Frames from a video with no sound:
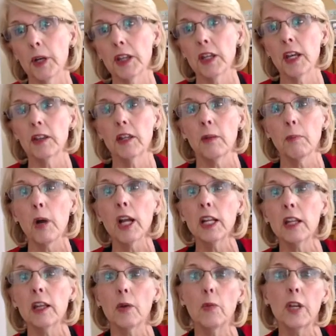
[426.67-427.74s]
but that the
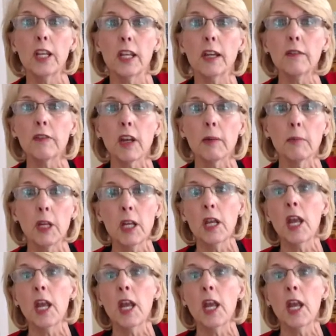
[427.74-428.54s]
money that we give them